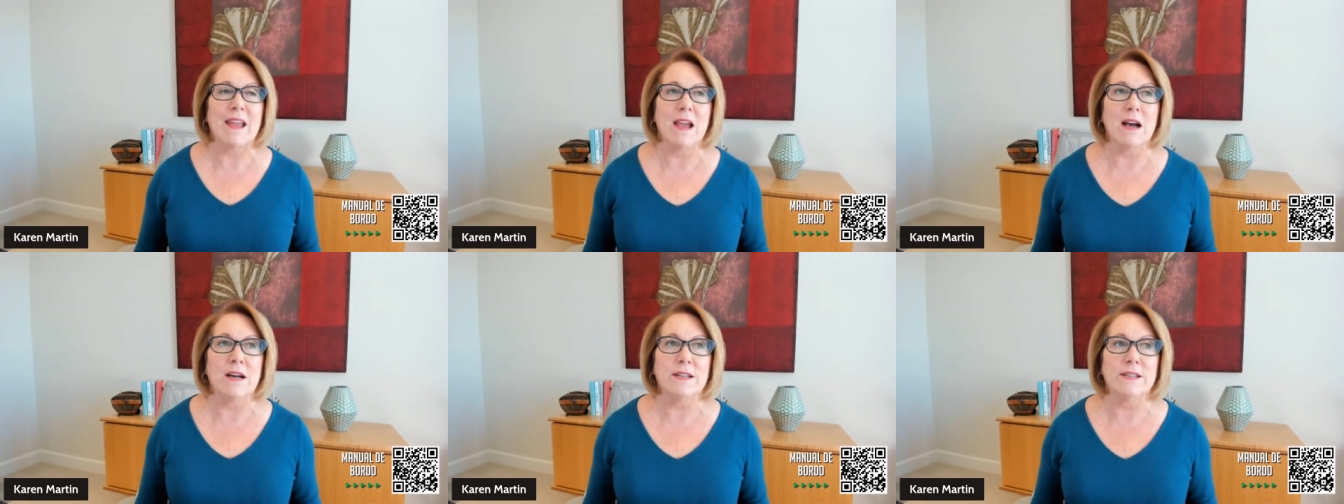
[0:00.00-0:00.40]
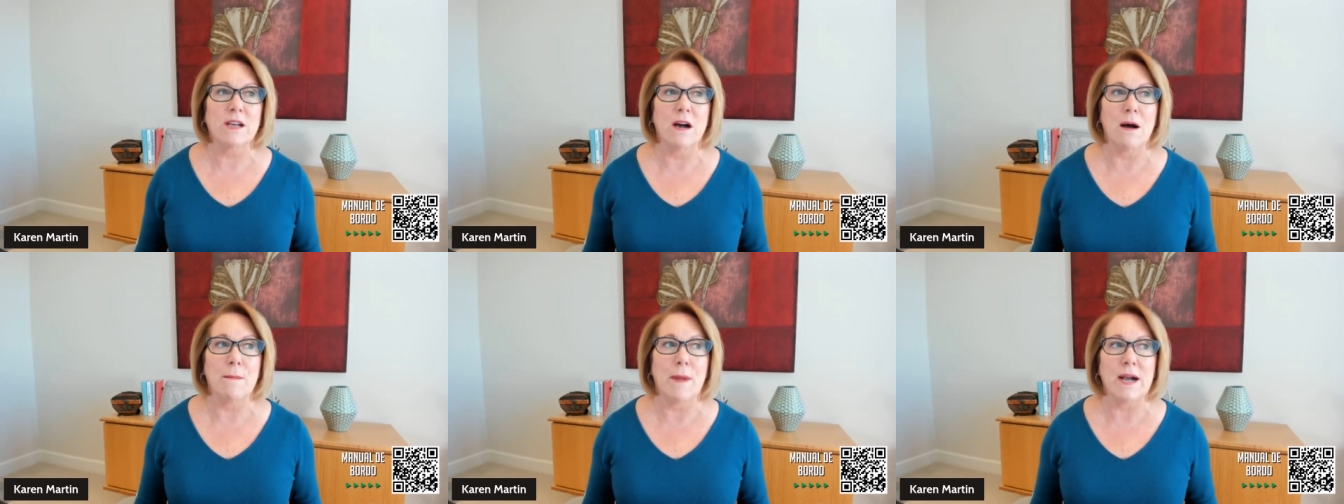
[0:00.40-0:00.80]
And
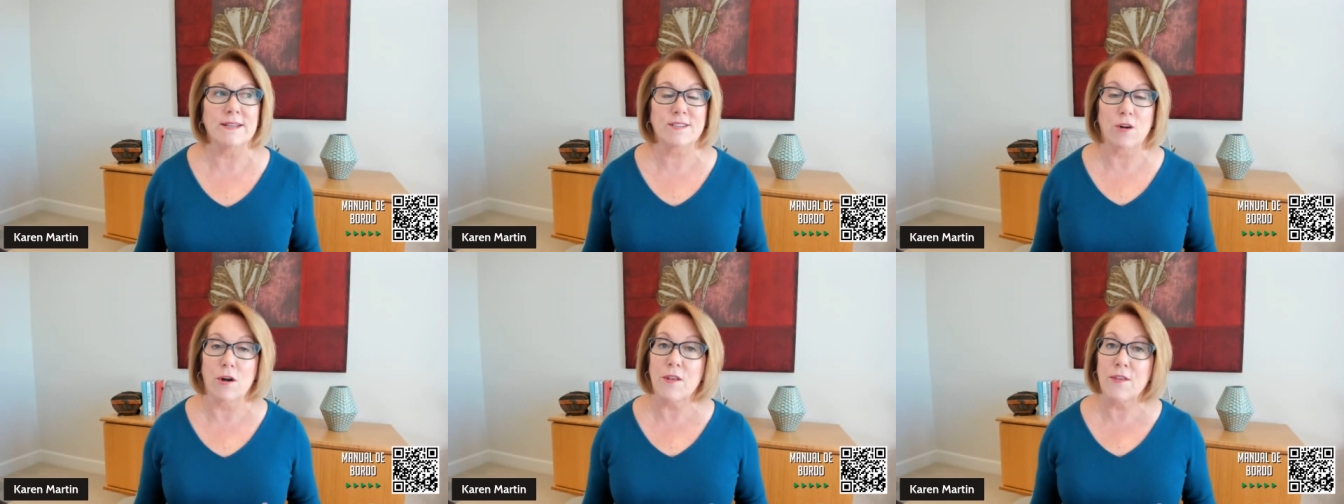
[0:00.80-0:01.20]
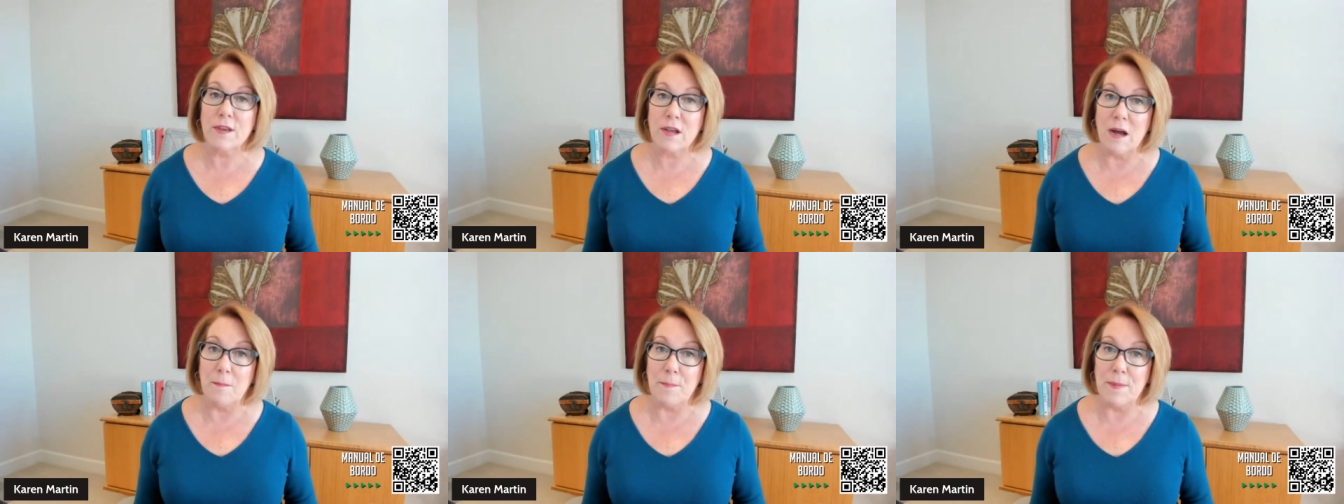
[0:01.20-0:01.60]
I started the
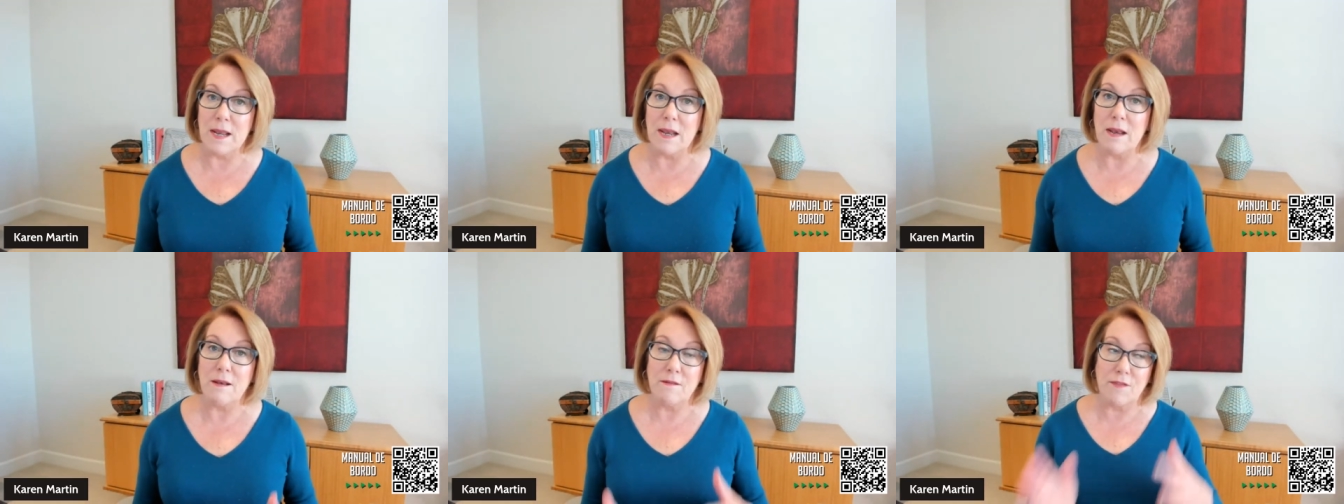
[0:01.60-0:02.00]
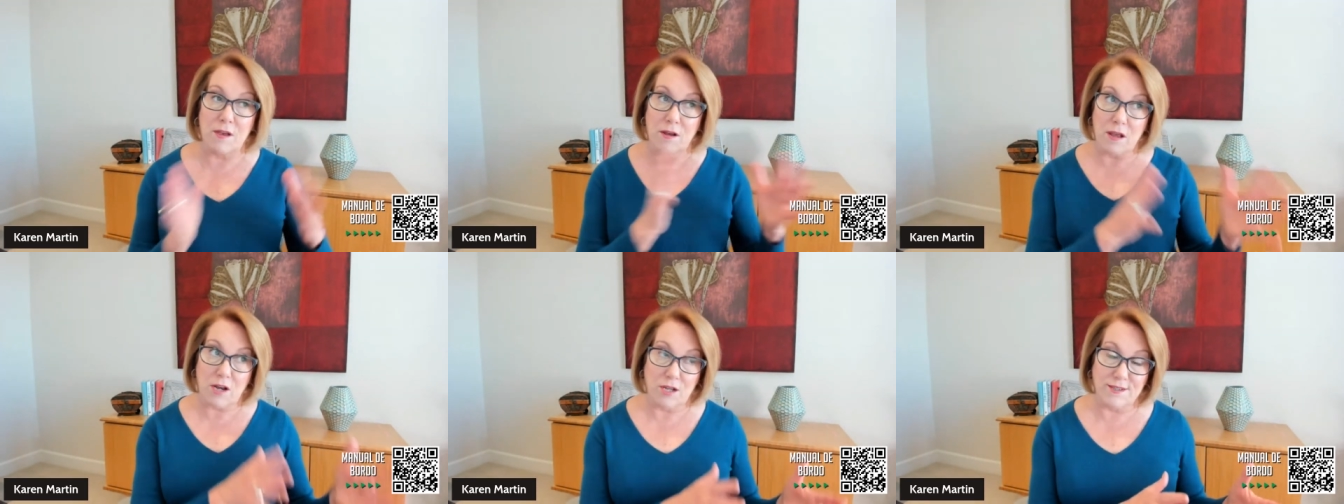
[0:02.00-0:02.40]
company,
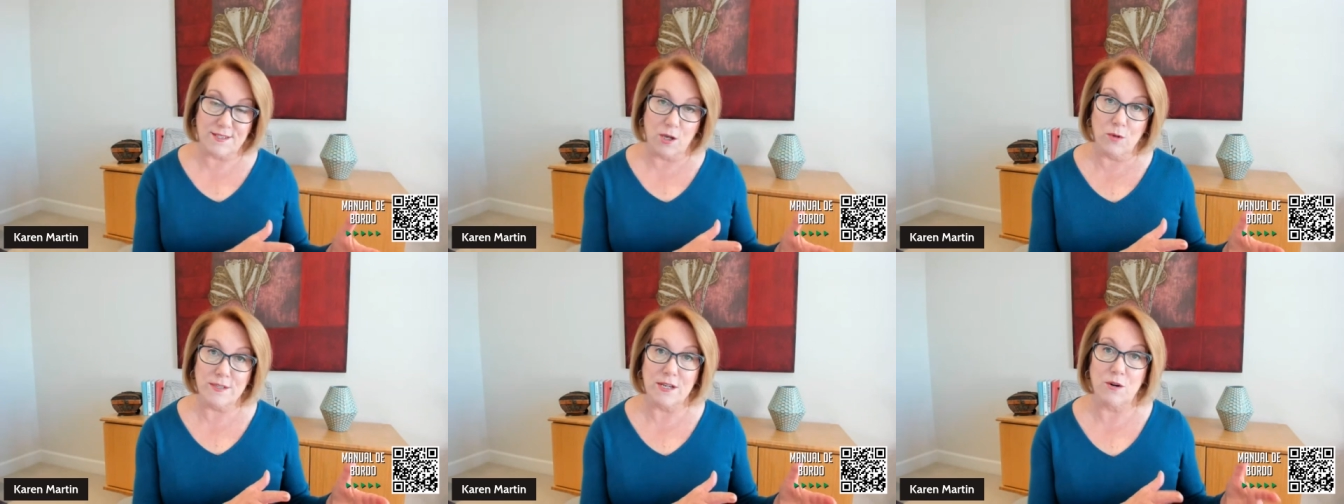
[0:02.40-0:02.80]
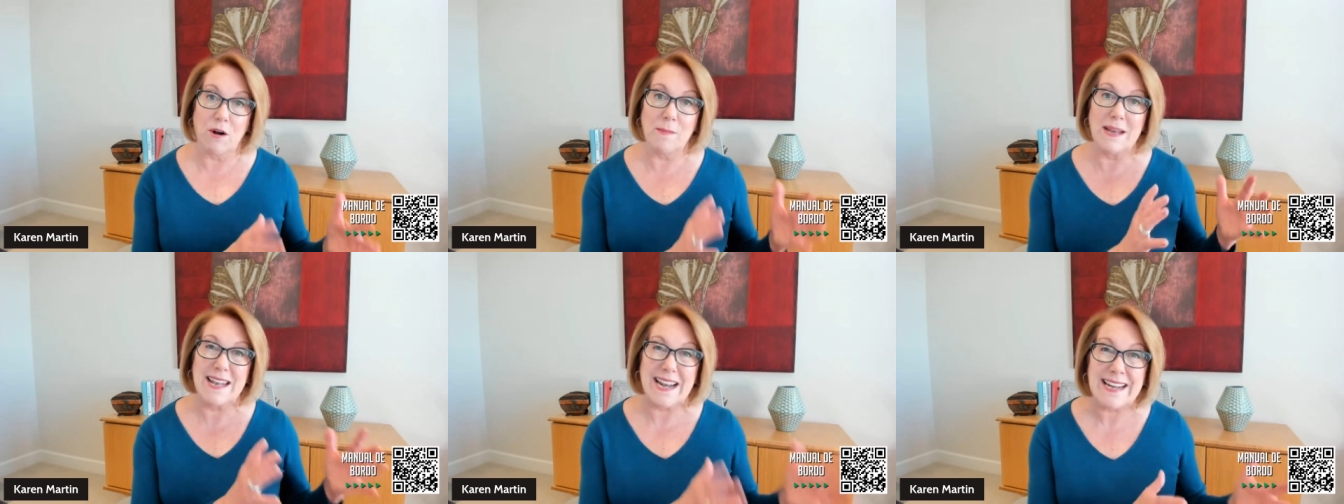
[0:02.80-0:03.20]
the consulting
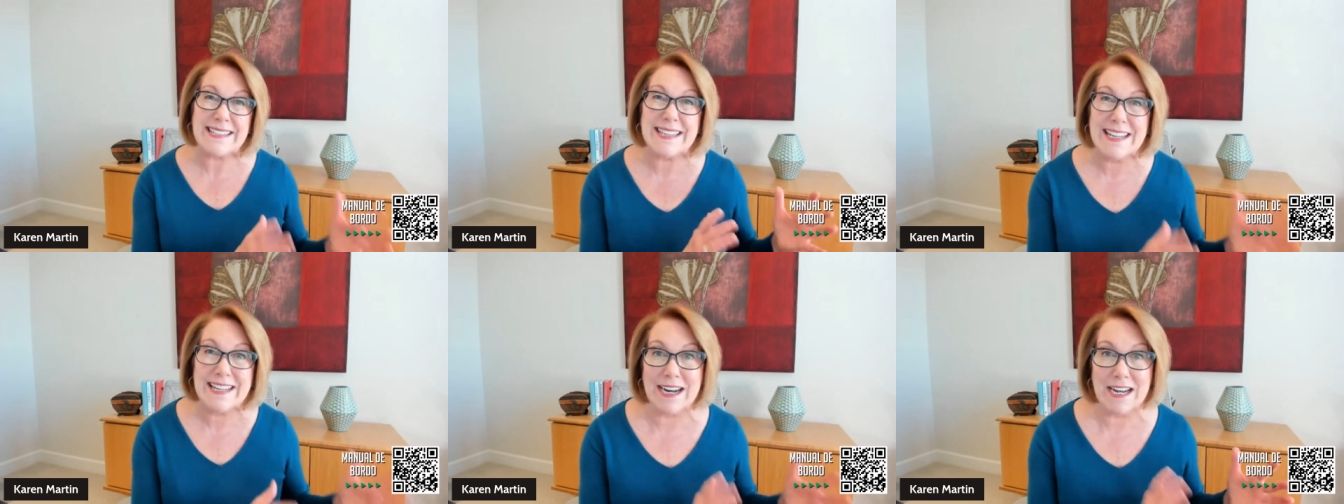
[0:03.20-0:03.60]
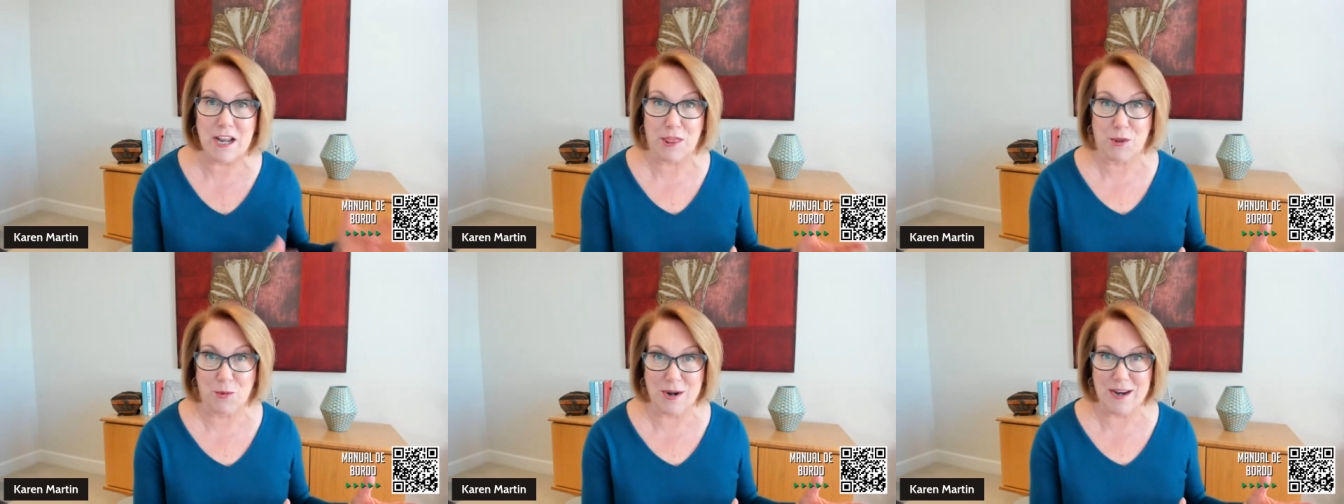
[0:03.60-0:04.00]
arm, in
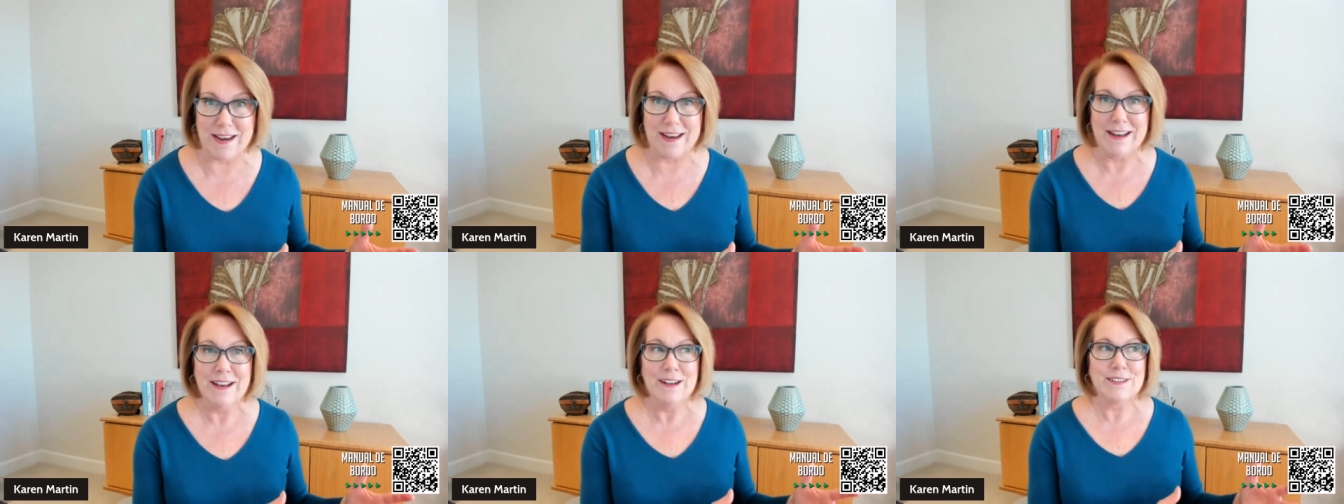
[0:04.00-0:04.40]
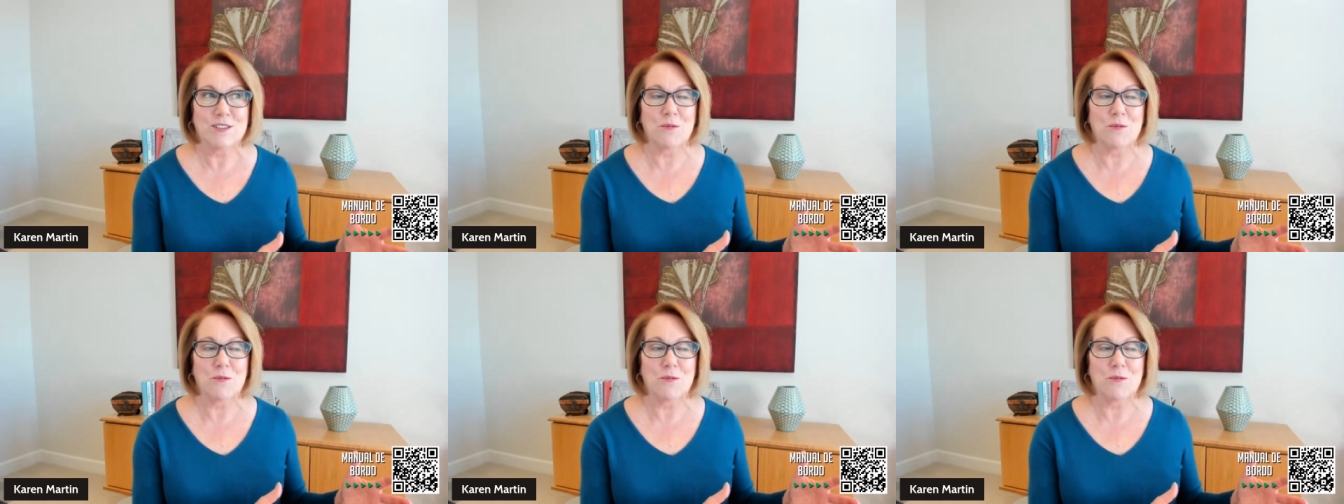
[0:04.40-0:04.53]
1993.